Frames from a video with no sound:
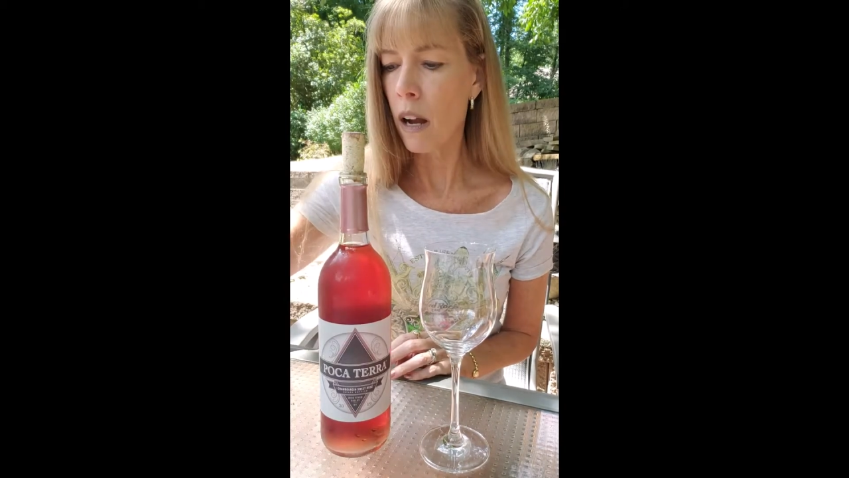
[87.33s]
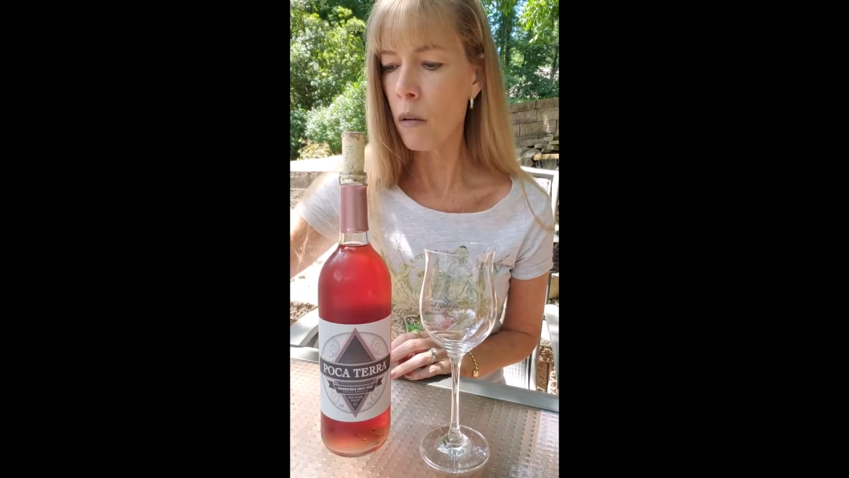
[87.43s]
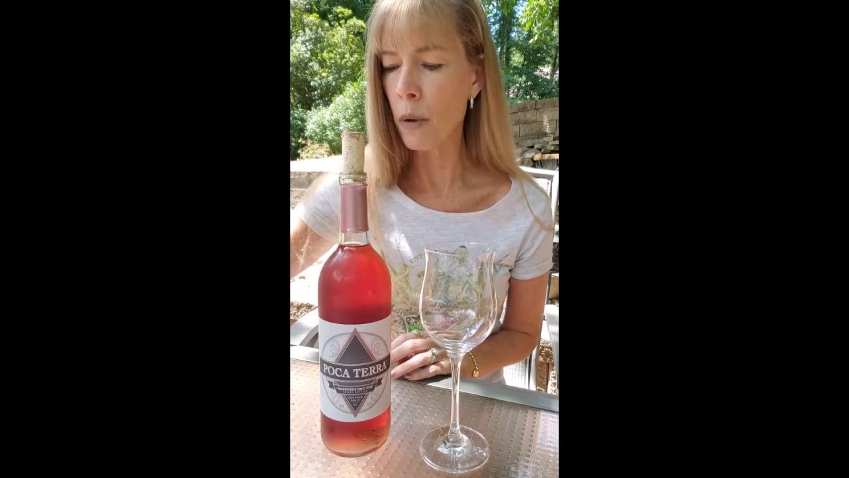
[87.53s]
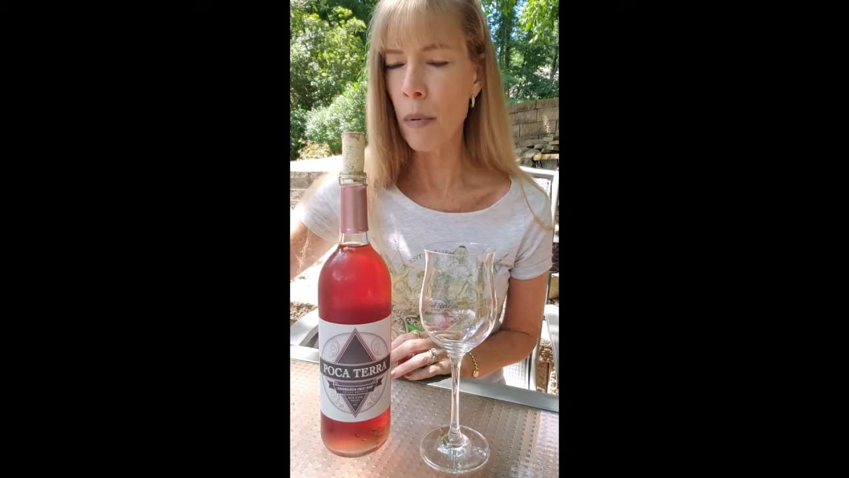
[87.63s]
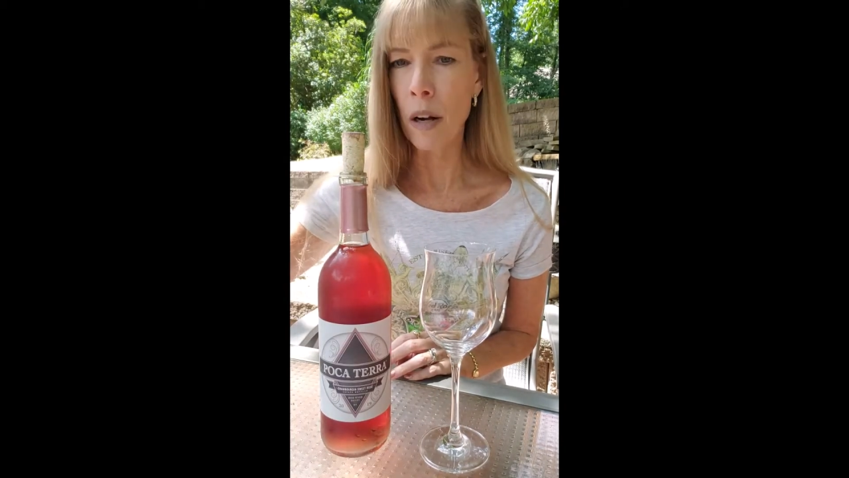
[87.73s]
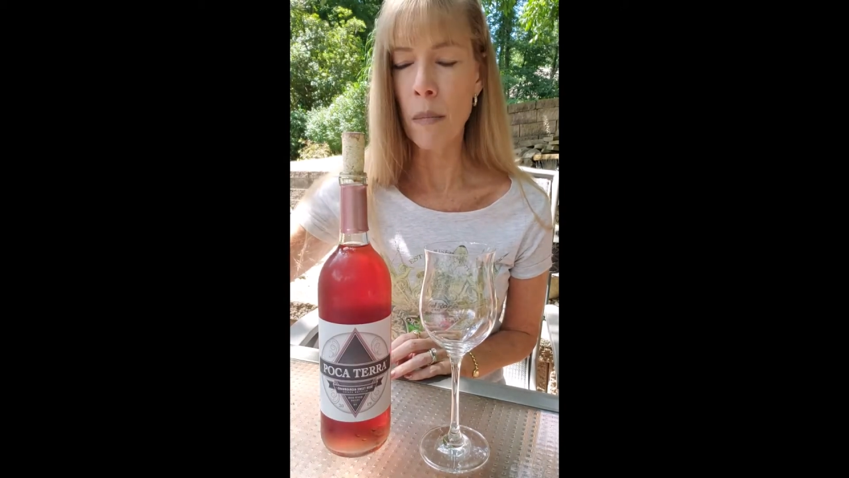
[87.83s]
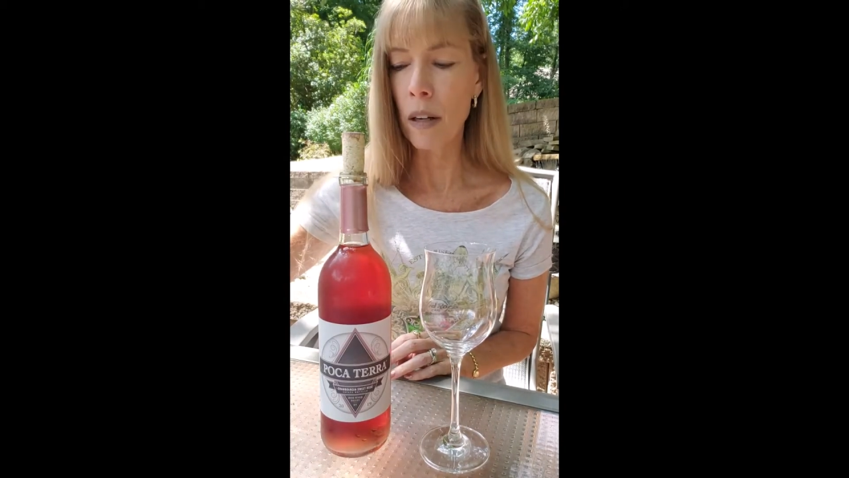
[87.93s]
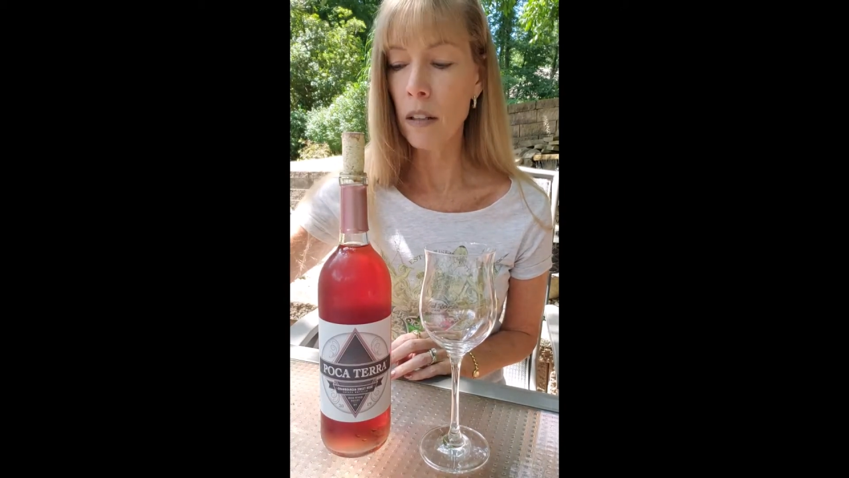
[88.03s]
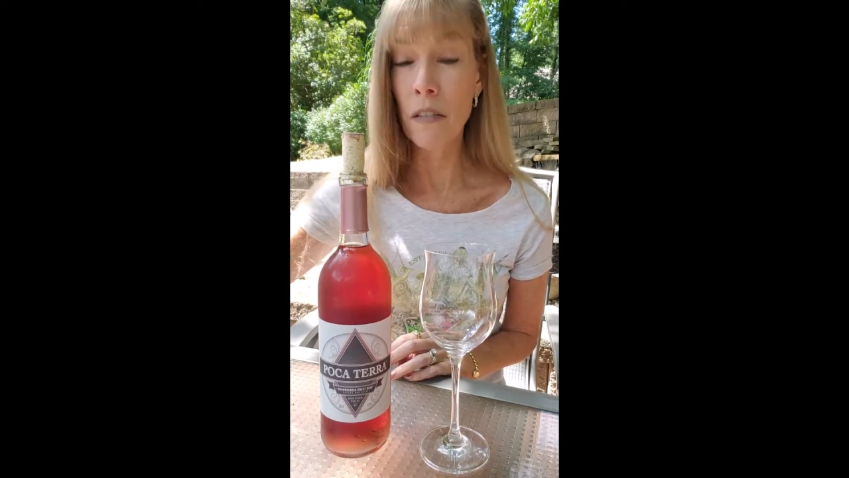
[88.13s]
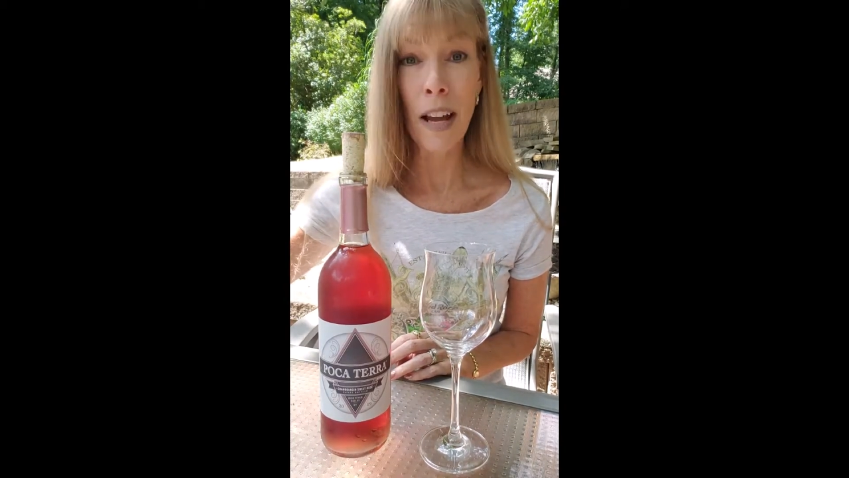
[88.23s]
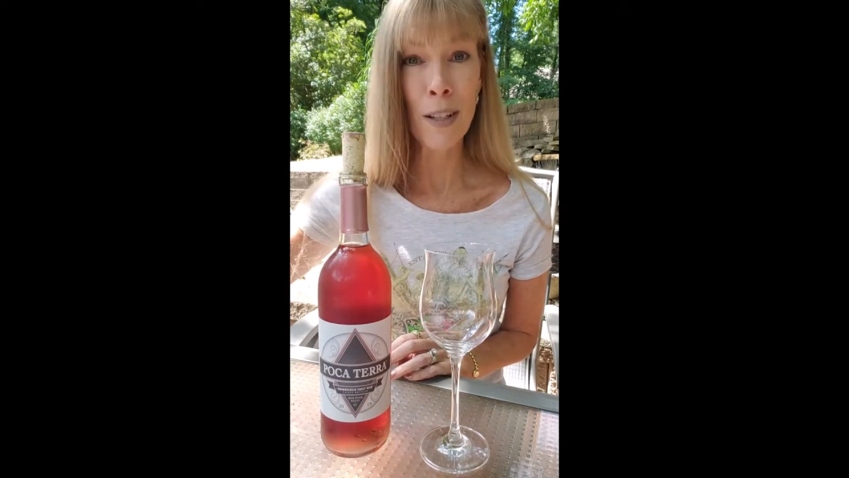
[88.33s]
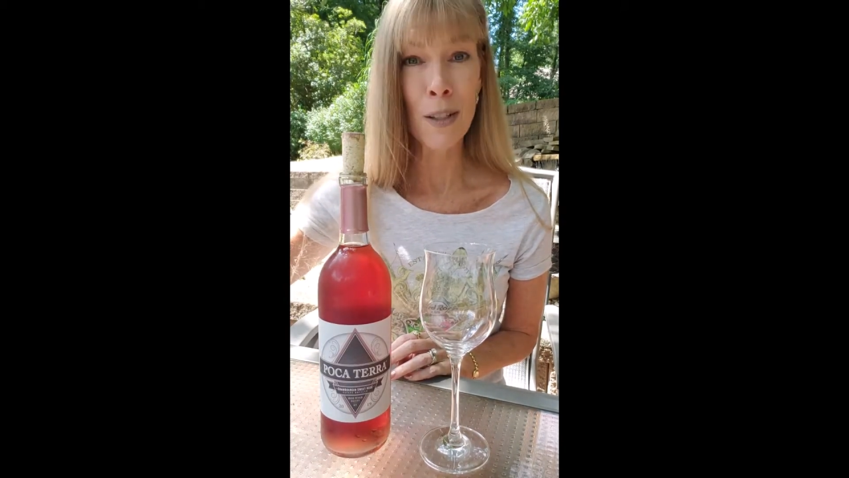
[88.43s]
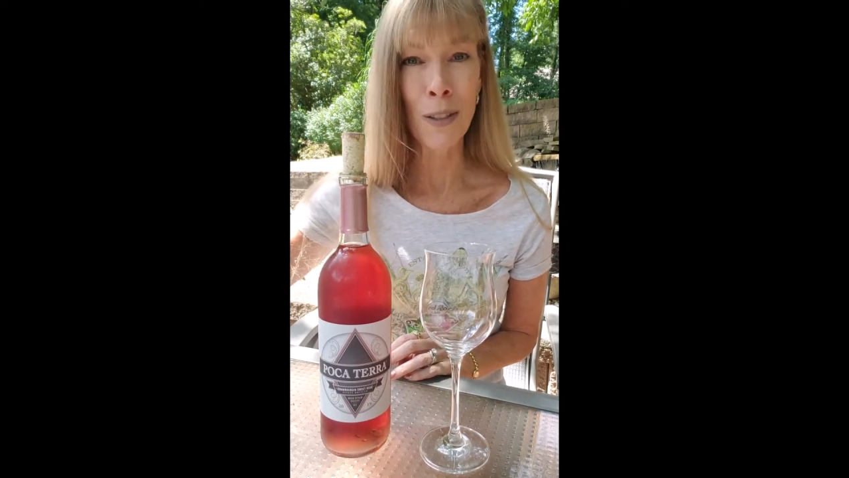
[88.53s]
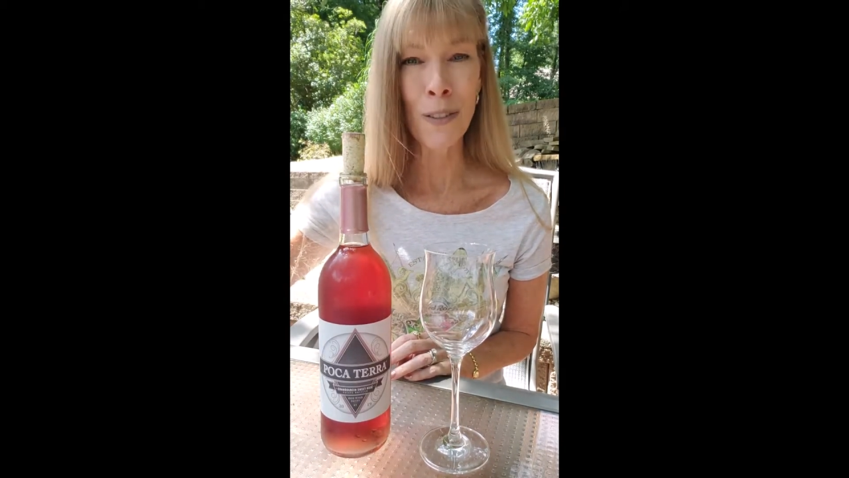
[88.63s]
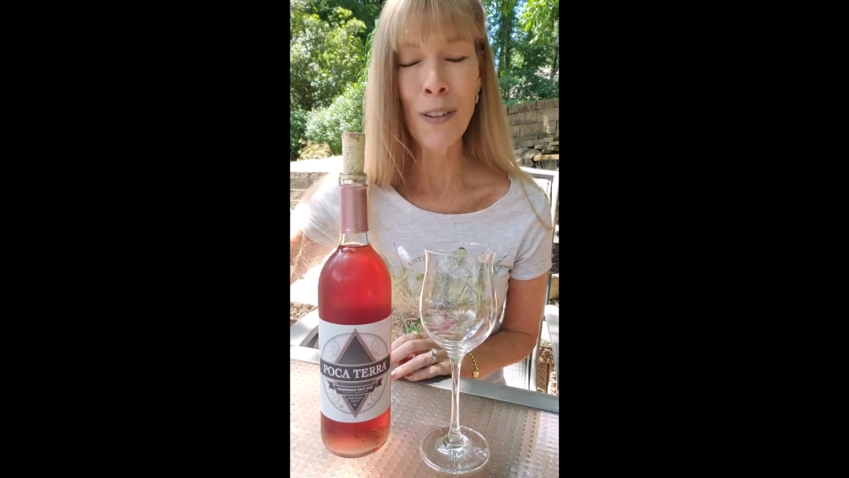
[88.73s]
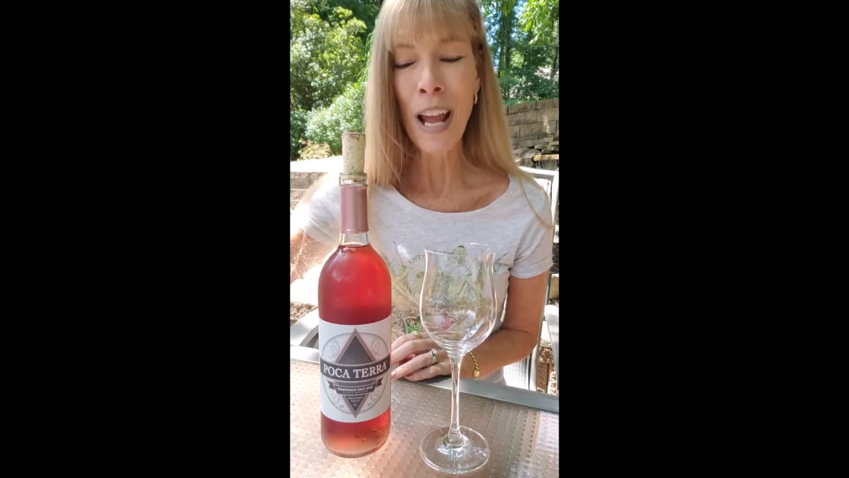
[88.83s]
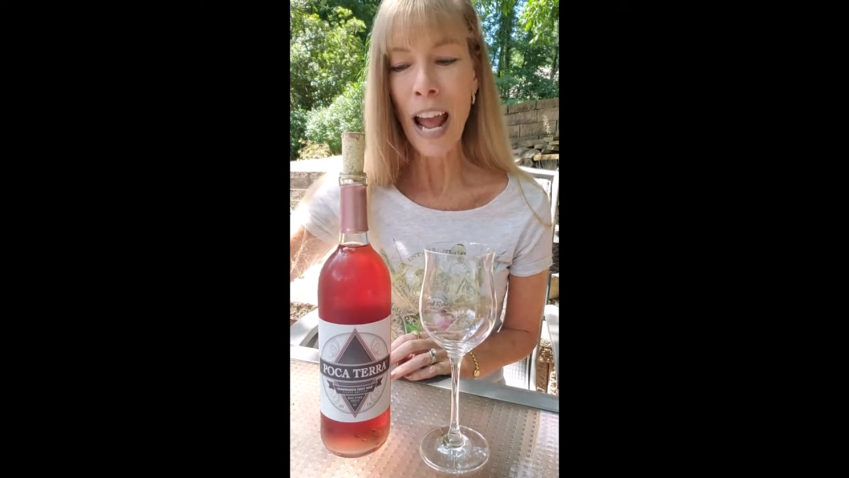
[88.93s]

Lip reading: We bought a bottle of that too.